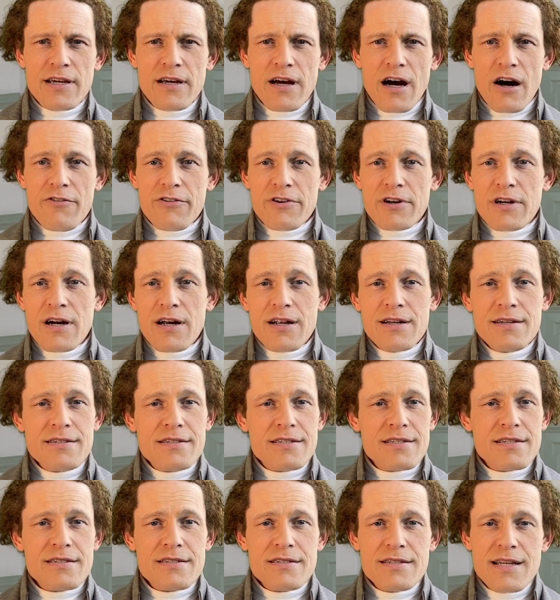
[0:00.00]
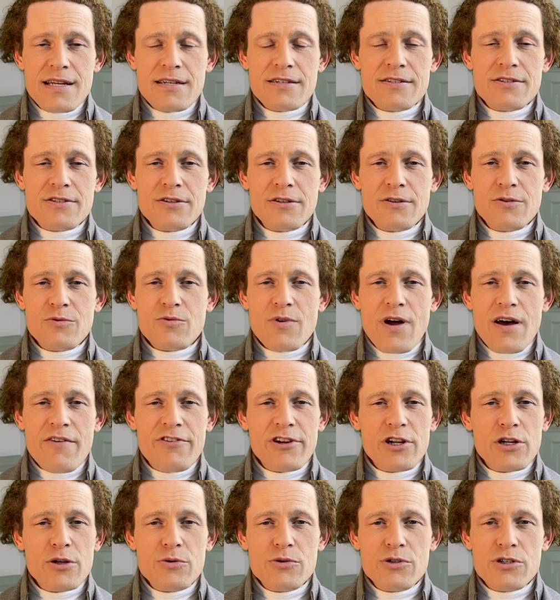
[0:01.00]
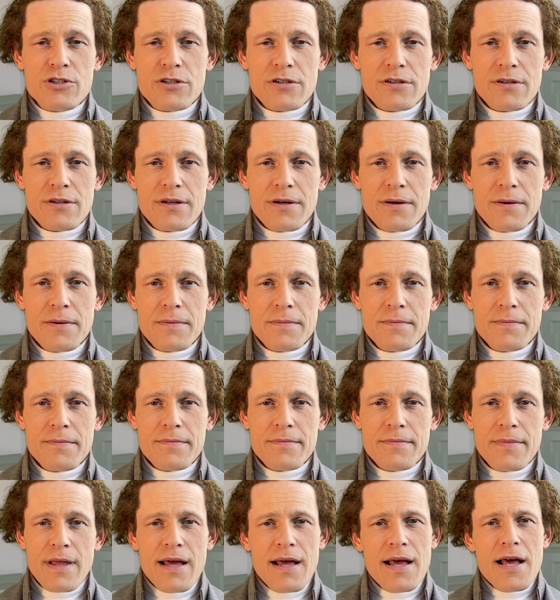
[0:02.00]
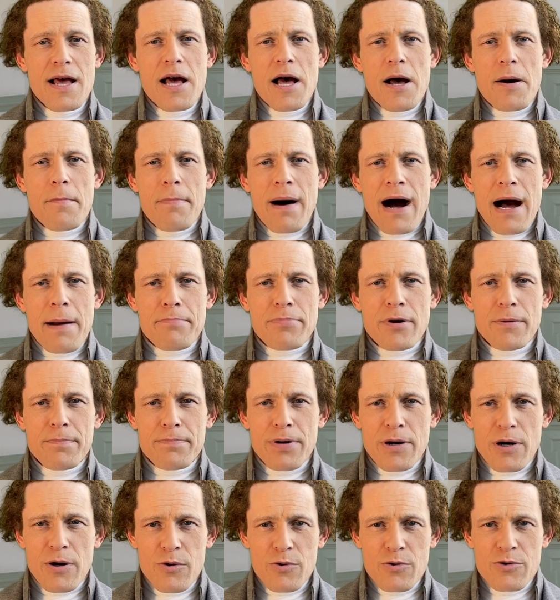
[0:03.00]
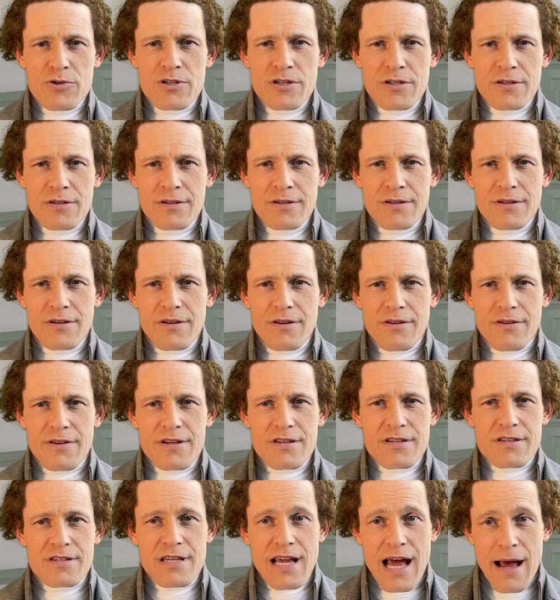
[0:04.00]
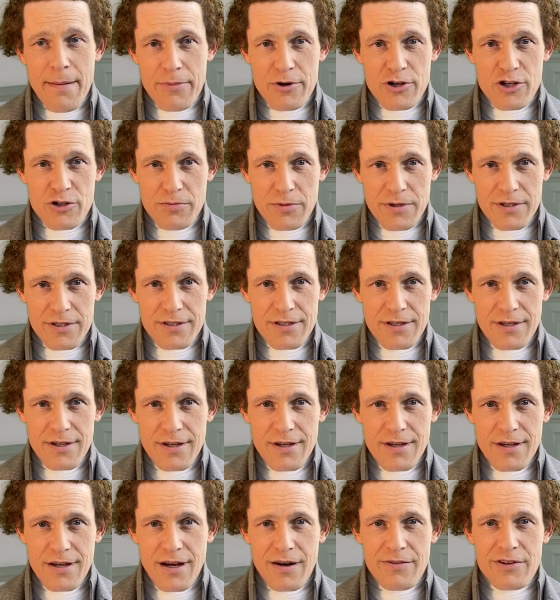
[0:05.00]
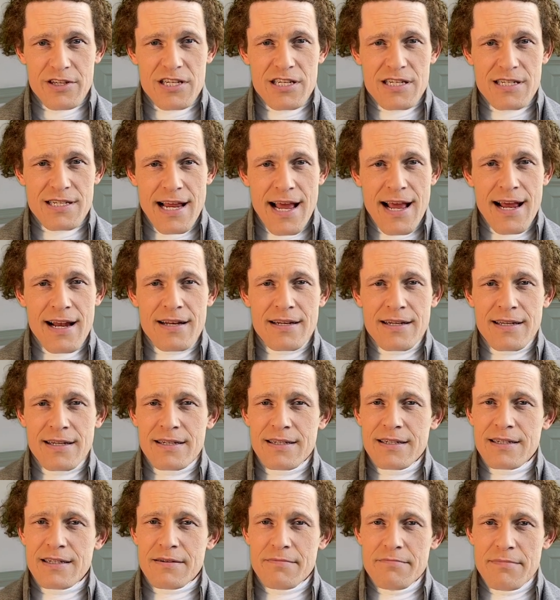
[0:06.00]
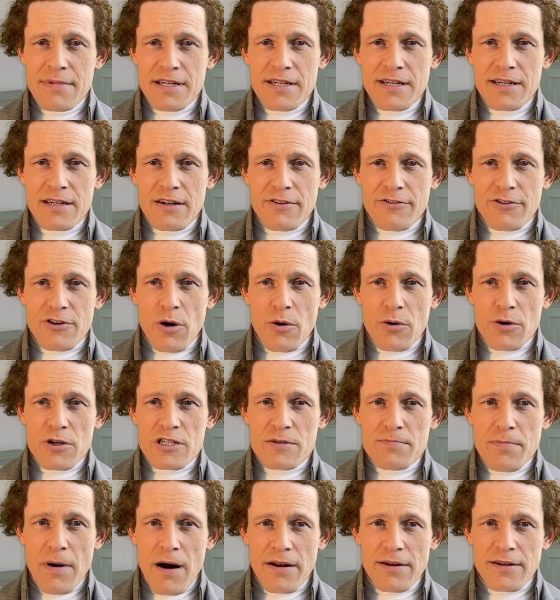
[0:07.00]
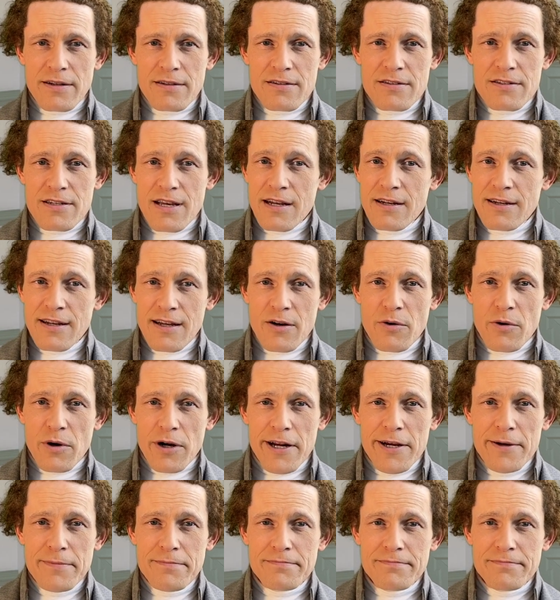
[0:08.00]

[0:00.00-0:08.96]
of continental revolution by proposing the establishment of a standing committee of correspondence and inquiry.